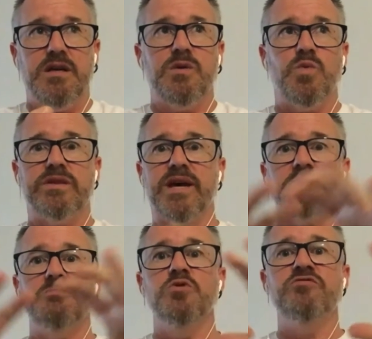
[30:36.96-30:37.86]
yeah. with that
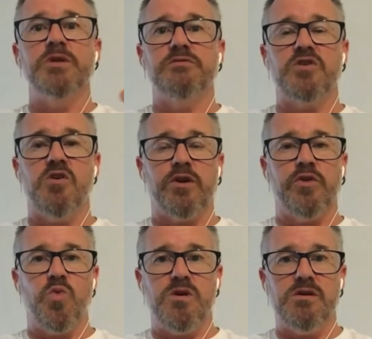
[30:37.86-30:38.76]
movement of God in
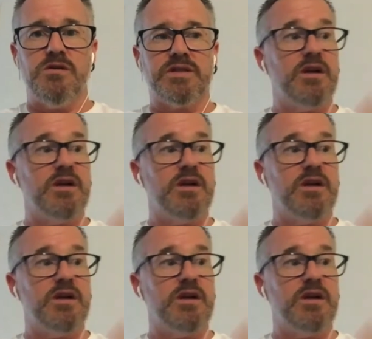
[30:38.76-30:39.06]
the world.